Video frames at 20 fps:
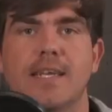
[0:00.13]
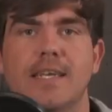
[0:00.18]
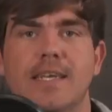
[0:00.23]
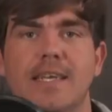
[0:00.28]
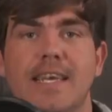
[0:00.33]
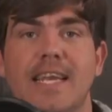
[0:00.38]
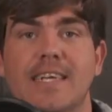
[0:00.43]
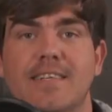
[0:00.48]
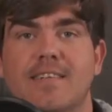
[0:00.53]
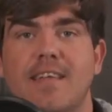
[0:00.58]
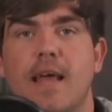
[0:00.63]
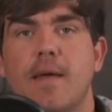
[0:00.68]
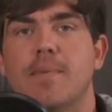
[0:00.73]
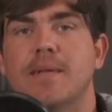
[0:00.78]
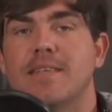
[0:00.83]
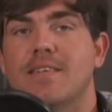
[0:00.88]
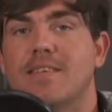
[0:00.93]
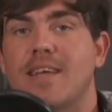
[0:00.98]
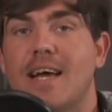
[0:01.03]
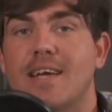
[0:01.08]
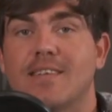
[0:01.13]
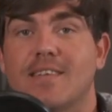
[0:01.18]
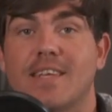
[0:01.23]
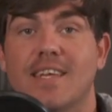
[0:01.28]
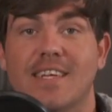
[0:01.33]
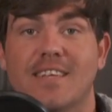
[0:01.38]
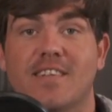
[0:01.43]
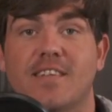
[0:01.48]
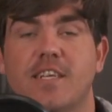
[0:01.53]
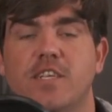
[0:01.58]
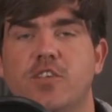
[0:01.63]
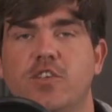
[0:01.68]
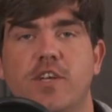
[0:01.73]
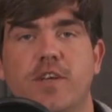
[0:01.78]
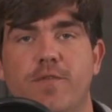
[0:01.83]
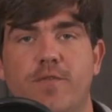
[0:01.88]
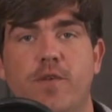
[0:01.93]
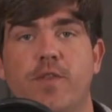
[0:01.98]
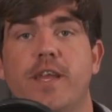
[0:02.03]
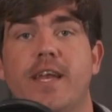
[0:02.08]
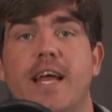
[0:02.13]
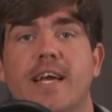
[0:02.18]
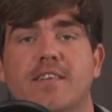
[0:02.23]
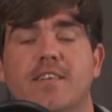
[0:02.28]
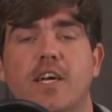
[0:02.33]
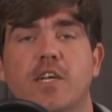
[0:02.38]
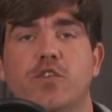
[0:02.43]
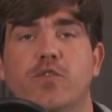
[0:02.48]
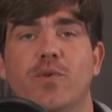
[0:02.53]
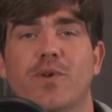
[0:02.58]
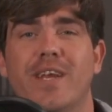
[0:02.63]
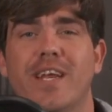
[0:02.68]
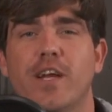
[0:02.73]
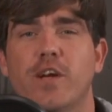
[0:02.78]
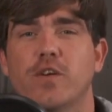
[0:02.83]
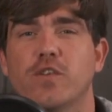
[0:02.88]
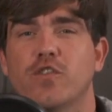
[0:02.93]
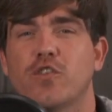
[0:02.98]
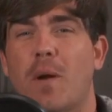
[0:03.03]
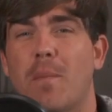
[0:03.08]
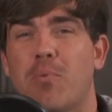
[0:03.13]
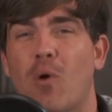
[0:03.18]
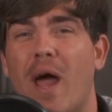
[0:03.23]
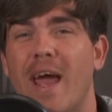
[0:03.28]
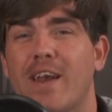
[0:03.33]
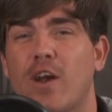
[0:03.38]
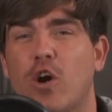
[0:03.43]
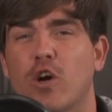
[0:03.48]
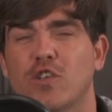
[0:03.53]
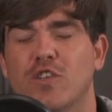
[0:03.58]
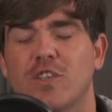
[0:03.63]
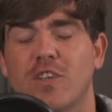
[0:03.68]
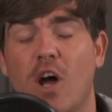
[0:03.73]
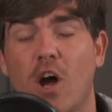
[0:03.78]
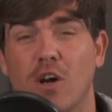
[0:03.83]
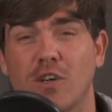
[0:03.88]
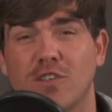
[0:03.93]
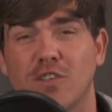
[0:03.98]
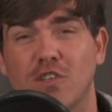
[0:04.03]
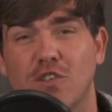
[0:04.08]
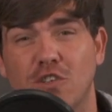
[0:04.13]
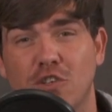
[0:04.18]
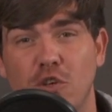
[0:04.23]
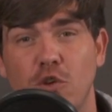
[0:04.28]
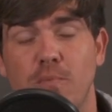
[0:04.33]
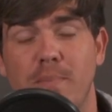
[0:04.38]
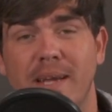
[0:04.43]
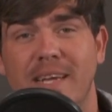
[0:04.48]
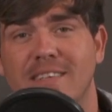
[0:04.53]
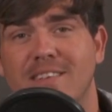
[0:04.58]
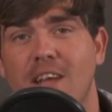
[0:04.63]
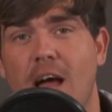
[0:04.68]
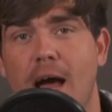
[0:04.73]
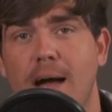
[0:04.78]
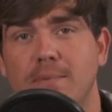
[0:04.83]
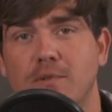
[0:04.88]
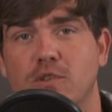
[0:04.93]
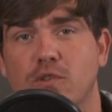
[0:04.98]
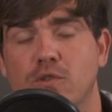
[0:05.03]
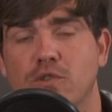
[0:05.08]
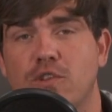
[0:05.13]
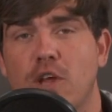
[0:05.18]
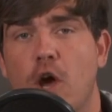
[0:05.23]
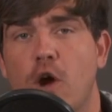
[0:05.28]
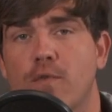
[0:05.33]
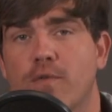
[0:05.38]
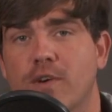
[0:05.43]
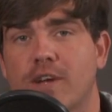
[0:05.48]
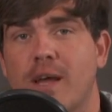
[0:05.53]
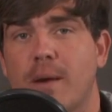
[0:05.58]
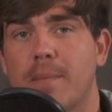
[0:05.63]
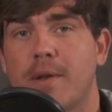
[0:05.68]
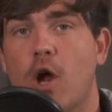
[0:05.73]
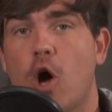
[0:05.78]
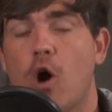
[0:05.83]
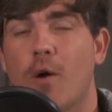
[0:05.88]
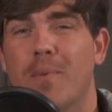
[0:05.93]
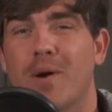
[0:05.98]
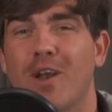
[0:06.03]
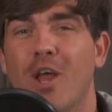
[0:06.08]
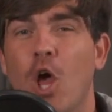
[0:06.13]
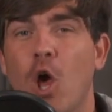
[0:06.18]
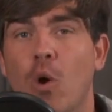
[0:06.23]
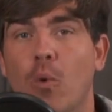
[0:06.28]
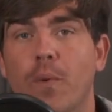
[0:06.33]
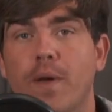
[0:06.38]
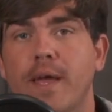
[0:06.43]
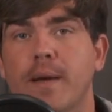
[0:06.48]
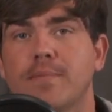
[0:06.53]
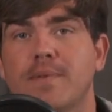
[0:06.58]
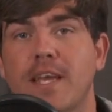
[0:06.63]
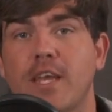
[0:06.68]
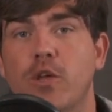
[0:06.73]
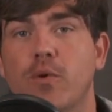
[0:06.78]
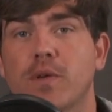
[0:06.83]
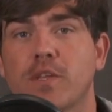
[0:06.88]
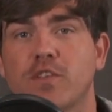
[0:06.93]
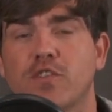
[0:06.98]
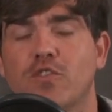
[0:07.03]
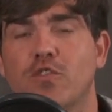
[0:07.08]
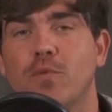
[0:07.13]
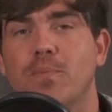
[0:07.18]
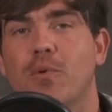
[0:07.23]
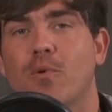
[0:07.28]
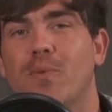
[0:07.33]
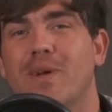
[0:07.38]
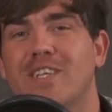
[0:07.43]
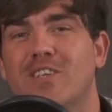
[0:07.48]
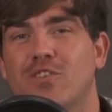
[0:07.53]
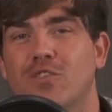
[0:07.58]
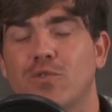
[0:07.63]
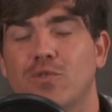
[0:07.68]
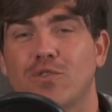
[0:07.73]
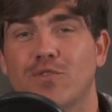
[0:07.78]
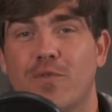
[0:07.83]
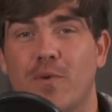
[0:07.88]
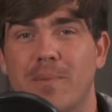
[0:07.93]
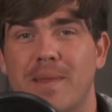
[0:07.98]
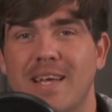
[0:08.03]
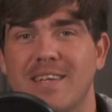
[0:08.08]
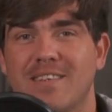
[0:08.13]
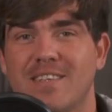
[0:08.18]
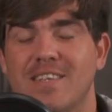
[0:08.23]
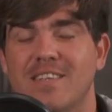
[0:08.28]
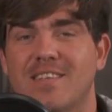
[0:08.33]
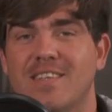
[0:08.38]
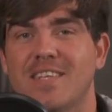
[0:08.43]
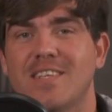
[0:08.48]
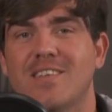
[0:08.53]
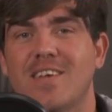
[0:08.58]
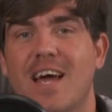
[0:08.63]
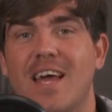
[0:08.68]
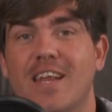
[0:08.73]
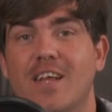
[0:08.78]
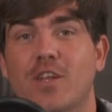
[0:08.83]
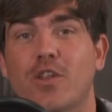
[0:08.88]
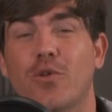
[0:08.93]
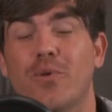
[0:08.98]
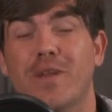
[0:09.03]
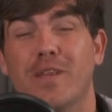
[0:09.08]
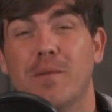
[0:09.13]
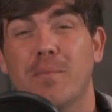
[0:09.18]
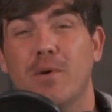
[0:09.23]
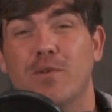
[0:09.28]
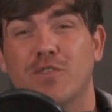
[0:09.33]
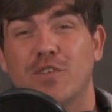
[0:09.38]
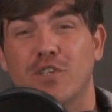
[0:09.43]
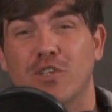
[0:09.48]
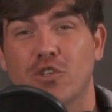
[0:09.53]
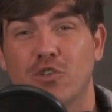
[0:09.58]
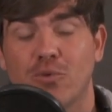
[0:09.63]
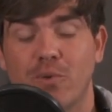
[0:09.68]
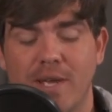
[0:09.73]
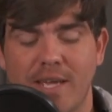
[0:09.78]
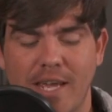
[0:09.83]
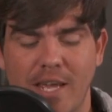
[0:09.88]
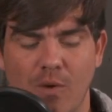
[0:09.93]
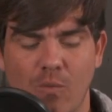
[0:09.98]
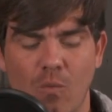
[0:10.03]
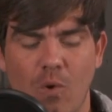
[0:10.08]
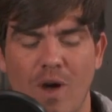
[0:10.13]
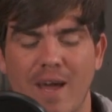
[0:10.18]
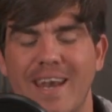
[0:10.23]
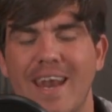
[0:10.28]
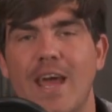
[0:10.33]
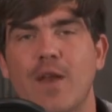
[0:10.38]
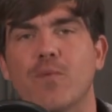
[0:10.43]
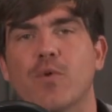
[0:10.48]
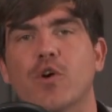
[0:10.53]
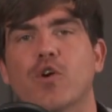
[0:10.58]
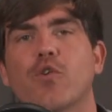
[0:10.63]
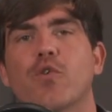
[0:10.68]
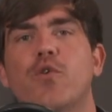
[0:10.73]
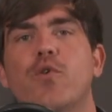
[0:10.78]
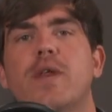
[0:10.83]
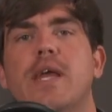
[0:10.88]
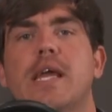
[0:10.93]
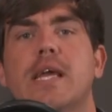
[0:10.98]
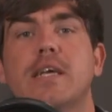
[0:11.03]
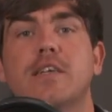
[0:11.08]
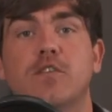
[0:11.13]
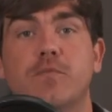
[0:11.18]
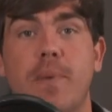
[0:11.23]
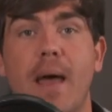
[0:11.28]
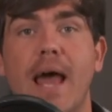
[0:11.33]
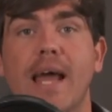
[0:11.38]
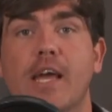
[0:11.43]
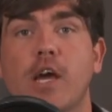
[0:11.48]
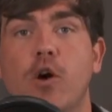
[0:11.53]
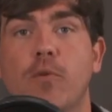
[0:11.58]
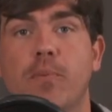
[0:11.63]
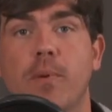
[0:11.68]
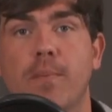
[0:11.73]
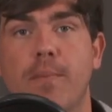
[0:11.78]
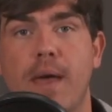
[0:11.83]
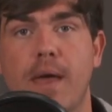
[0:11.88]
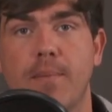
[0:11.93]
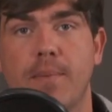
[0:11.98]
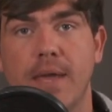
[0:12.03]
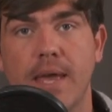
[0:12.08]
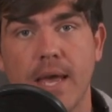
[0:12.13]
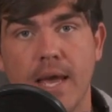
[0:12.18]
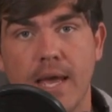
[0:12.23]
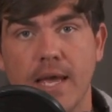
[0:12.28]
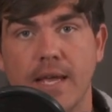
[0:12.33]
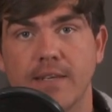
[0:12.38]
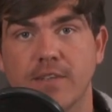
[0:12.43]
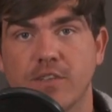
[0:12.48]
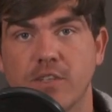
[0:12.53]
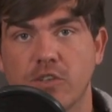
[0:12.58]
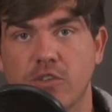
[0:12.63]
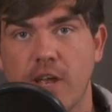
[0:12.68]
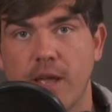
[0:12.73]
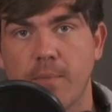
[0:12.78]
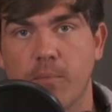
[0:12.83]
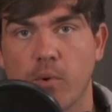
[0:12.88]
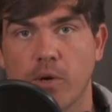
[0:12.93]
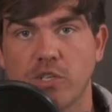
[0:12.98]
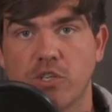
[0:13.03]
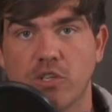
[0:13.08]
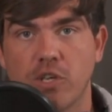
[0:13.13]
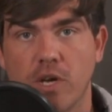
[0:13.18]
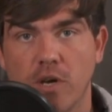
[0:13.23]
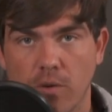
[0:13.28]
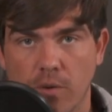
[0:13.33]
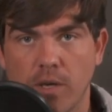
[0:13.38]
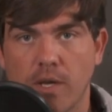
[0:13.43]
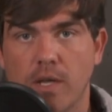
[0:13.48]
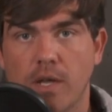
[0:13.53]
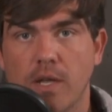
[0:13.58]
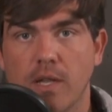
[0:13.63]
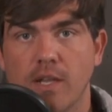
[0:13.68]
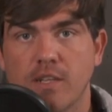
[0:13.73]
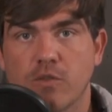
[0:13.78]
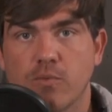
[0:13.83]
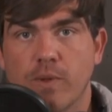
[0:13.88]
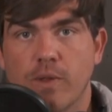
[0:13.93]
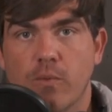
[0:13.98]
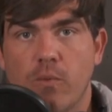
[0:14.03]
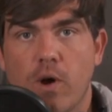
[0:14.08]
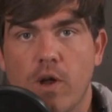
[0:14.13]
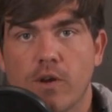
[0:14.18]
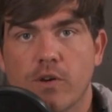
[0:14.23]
Nick Saban signs an extension for the next 100 years. Brian Harsin's two biggest obstacles to overcome at Auburn. We update you on the super regionals from the SEC side, including the most intriguing one, and recruiting is back open, baby. It's the Jboy Show. Let's win the water